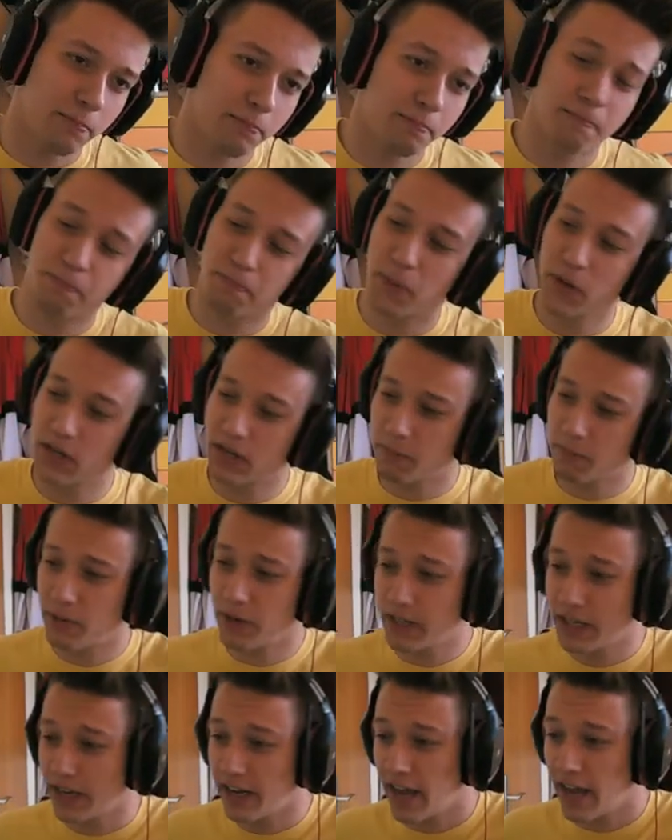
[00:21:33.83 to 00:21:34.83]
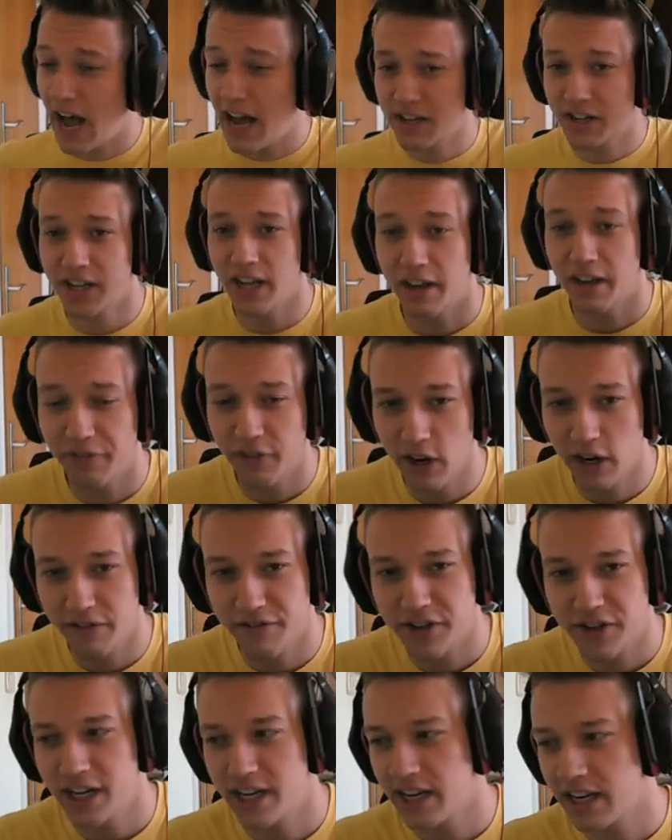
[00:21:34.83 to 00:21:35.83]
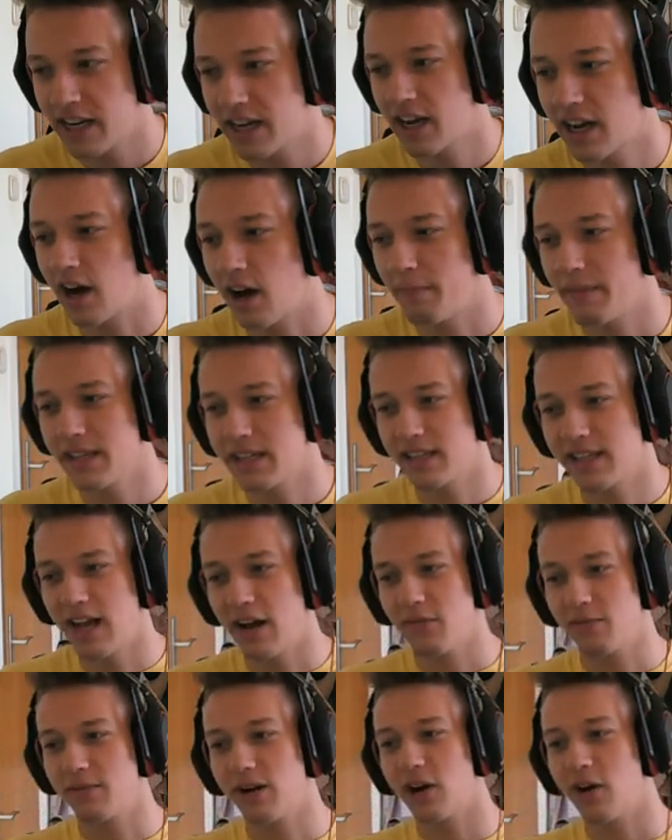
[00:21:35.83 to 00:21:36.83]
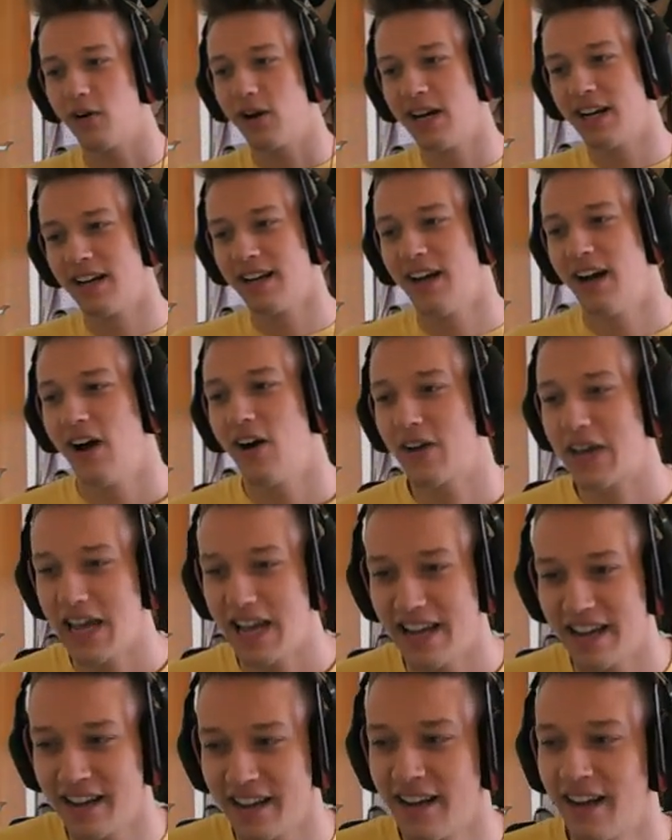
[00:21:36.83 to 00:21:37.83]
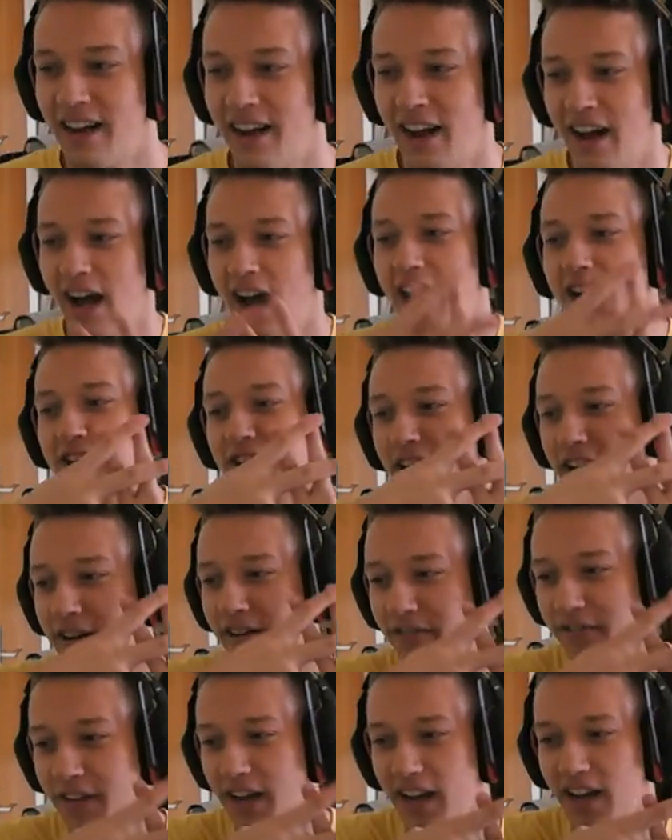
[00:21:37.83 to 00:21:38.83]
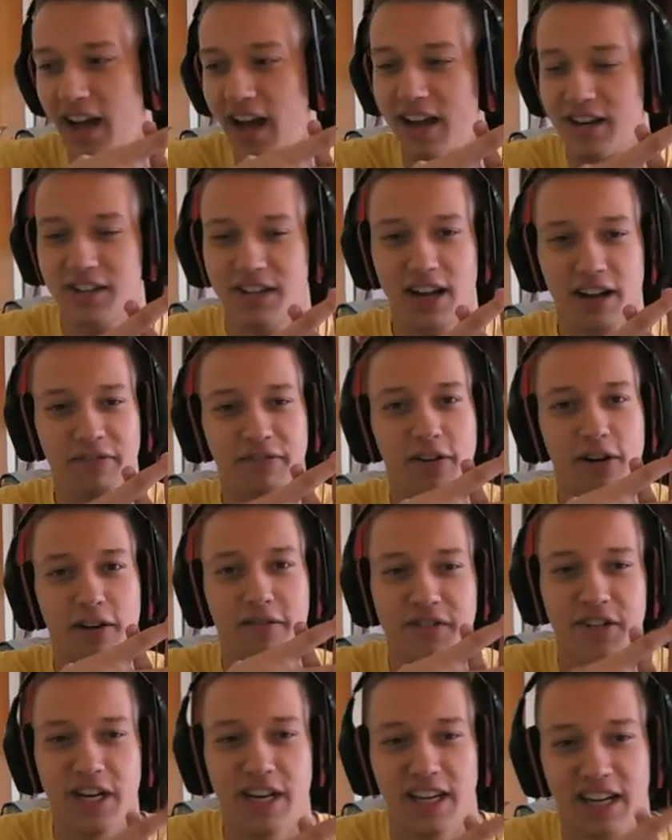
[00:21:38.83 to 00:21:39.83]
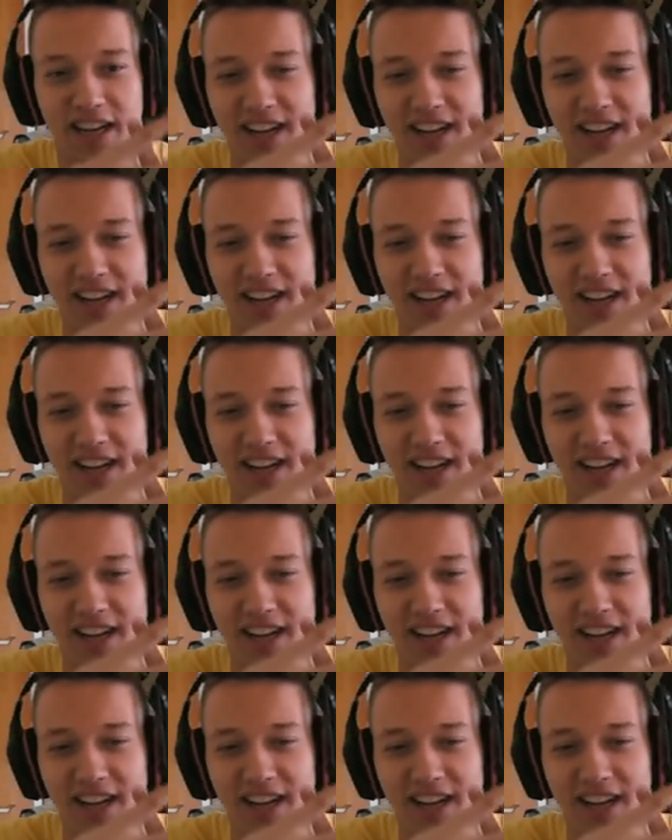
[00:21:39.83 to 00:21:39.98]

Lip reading: put a hashtag full of shit in the comments down below. Okay, hashtag full of shit.